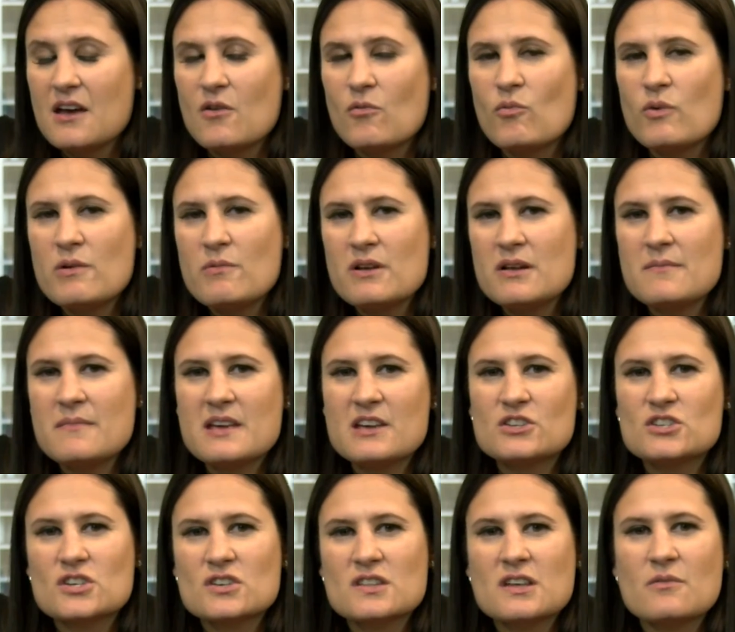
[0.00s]
We want to
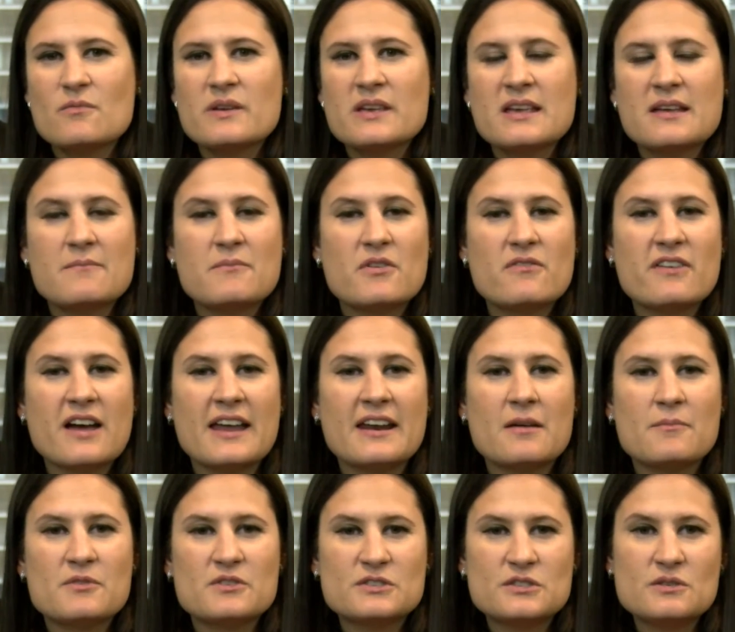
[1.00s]
make sure that we can provide
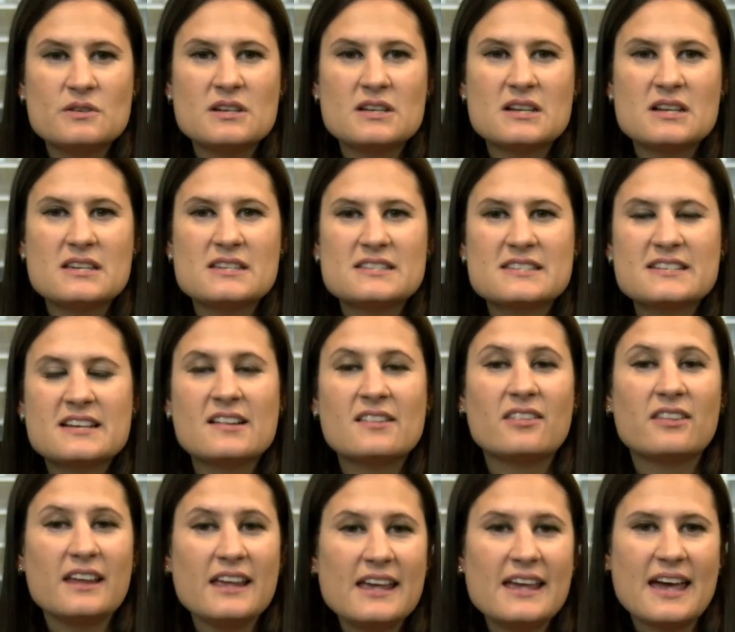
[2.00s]
opportunities to
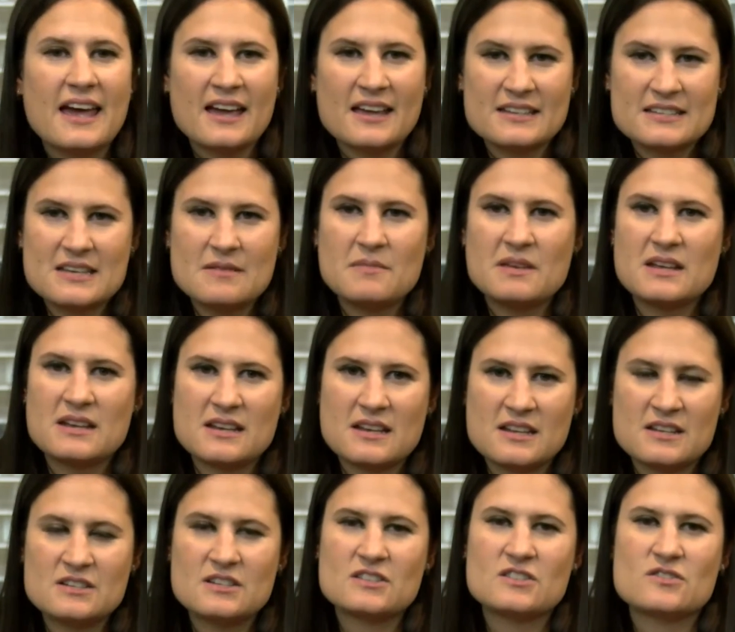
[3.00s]
link academia and
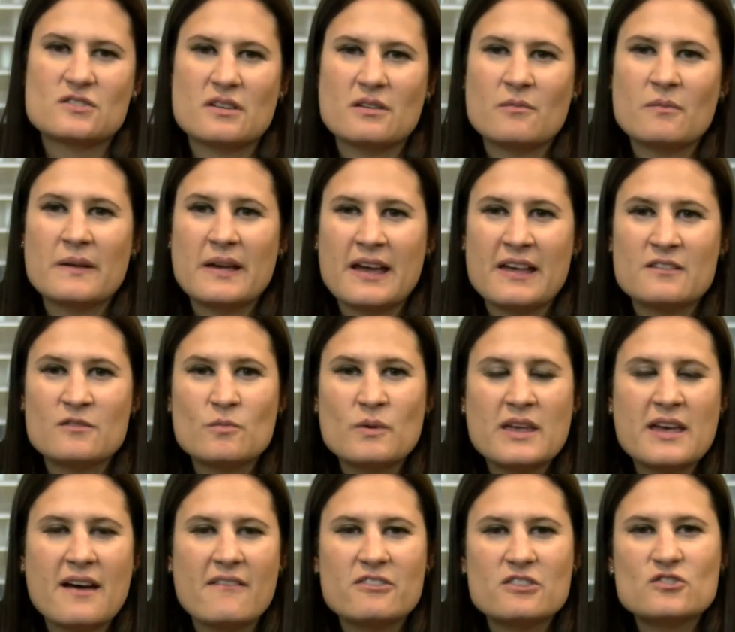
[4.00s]
industry, as
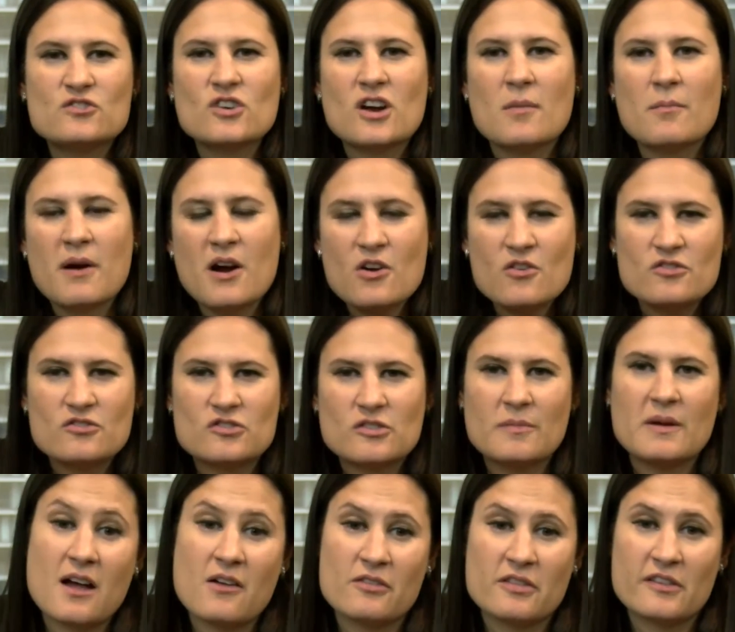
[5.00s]
we have a strong
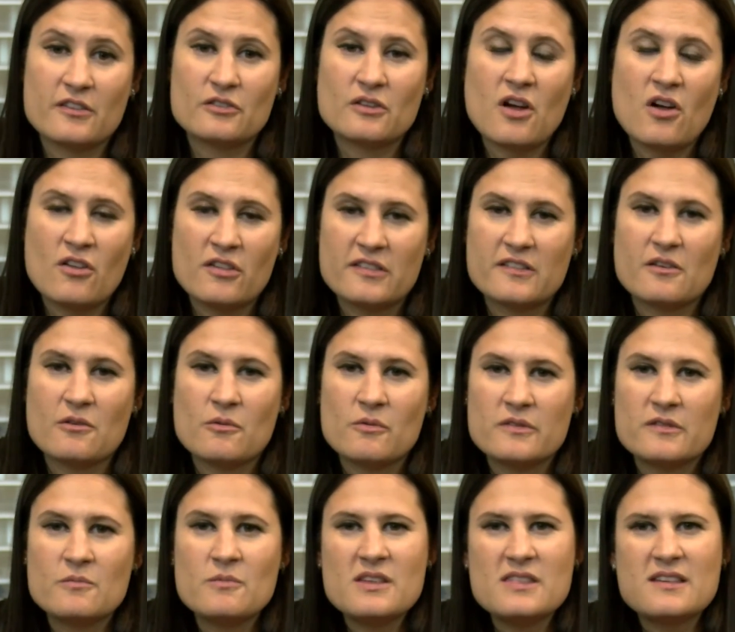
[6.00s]
partnership council also.
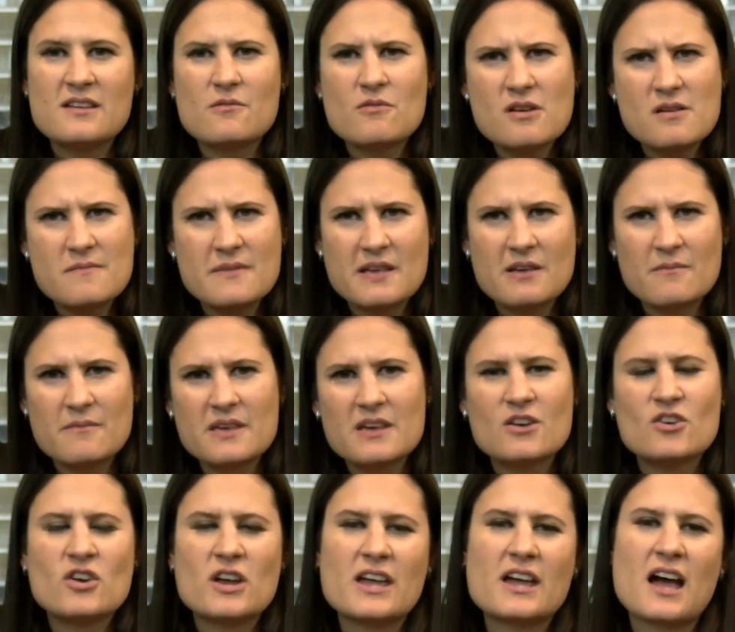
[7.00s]
So we think can be
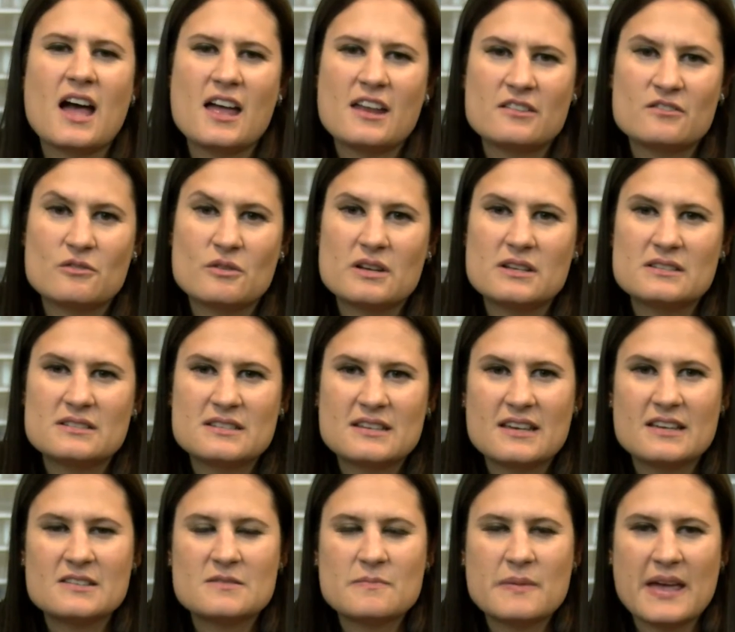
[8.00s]
a great conduit
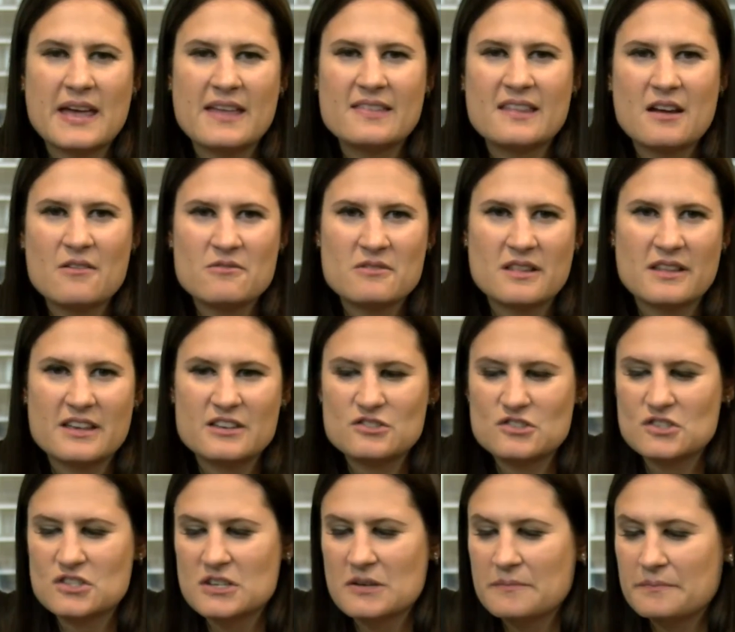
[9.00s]
to expand that
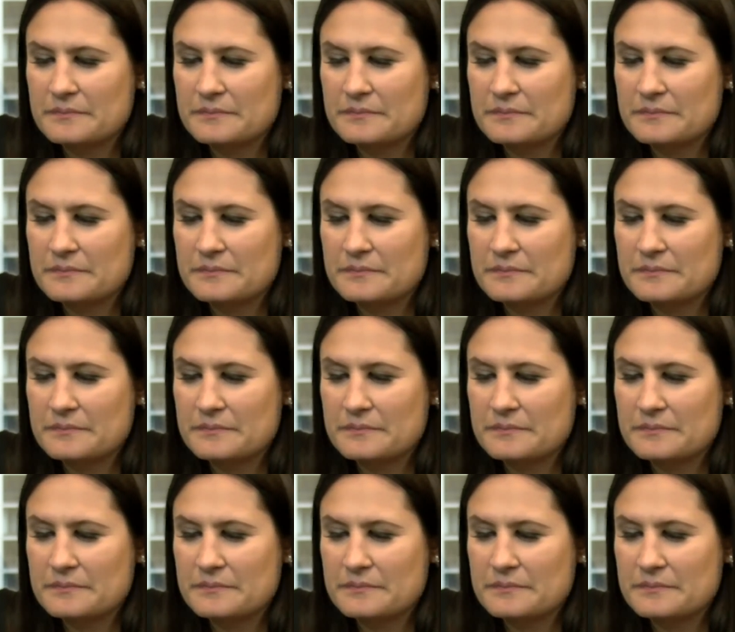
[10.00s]
relationship.